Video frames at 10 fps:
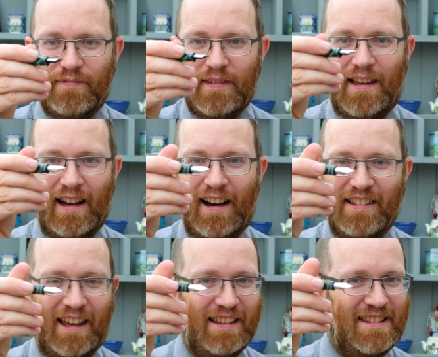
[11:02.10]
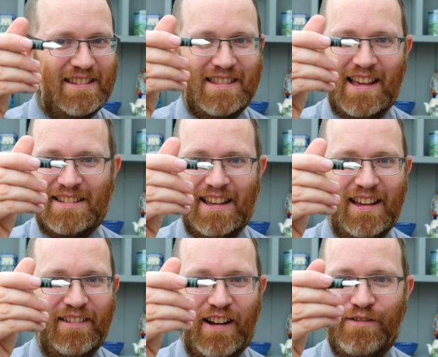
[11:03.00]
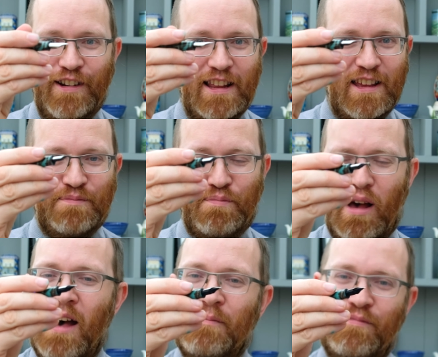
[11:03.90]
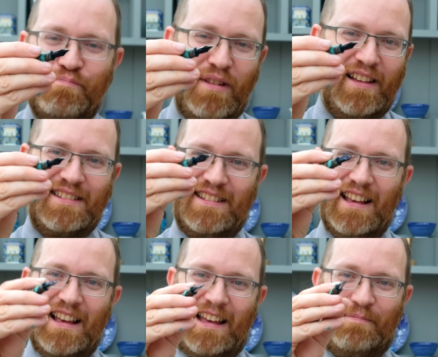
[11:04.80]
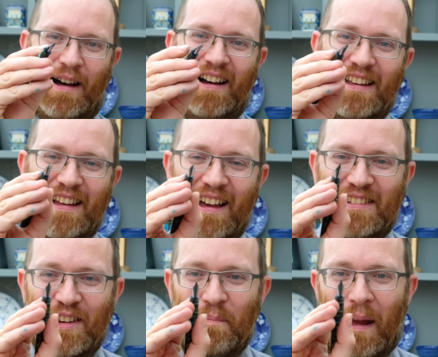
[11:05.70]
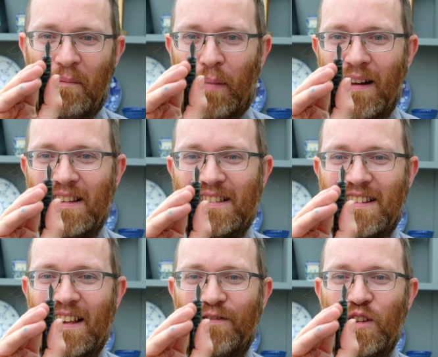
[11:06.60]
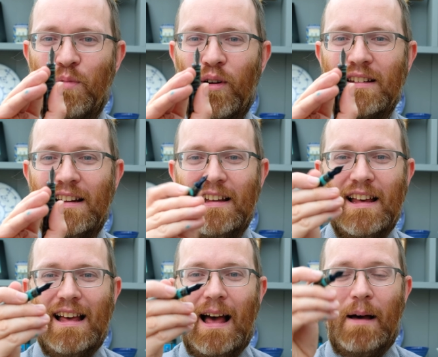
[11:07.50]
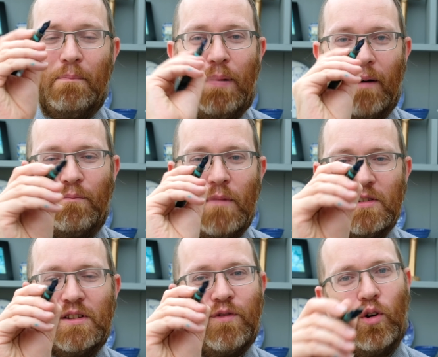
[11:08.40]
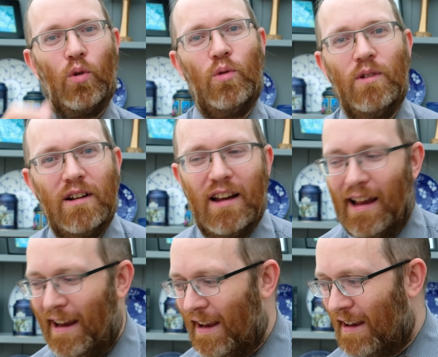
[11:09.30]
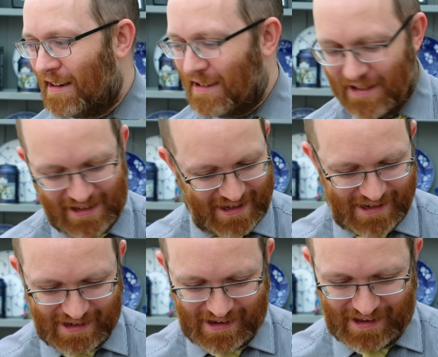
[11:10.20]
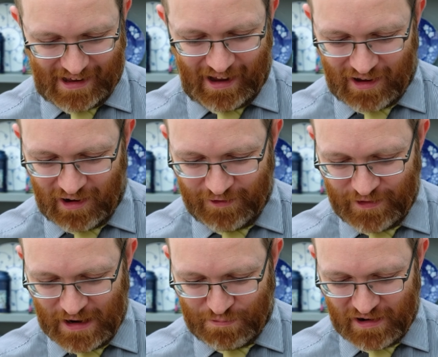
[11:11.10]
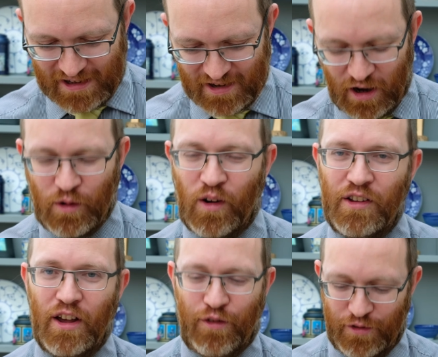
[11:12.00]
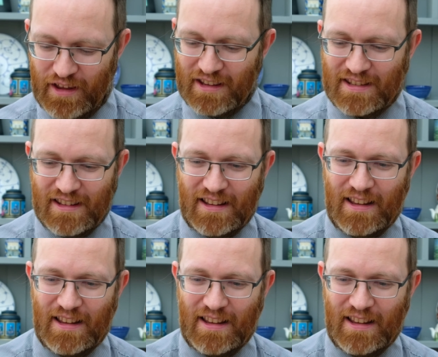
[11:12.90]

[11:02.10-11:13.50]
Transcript: That's a really good plus in my sort of bank balance viewpoint. But most of all, and I can't really praise Narwhal enough on this,